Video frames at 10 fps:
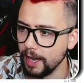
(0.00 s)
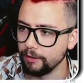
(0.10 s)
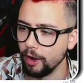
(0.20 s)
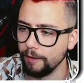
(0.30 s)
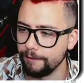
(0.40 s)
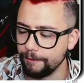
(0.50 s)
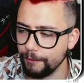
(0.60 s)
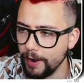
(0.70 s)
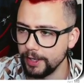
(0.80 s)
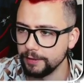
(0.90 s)
I've got a
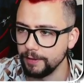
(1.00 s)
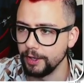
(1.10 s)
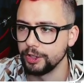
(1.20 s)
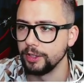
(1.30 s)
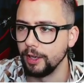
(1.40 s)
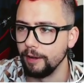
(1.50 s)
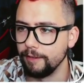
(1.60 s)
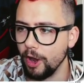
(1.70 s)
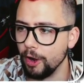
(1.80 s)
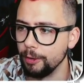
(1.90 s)
fresh version of
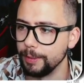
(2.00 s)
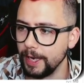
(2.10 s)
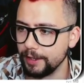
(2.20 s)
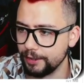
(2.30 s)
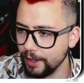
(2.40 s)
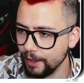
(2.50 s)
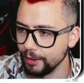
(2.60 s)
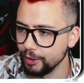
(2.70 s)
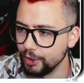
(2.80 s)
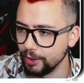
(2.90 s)
OBS
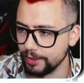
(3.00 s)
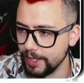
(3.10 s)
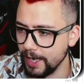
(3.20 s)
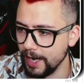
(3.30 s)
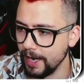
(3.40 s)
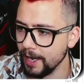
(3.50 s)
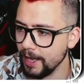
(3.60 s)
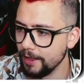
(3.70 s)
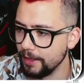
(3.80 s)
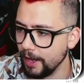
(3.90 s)
just here.
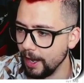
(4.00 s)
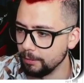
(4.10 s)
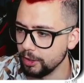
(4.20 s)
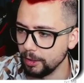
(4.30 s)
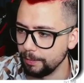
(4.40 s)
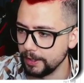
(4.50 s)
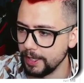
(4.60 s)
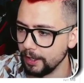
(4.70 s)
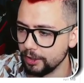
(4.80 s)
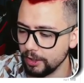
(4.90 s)
That I'm just going to press
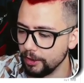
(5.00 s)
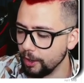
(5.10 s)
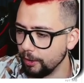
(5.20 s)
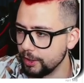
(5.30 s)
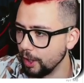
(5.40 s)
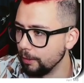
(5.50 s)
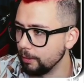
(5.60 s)
cancel on the auto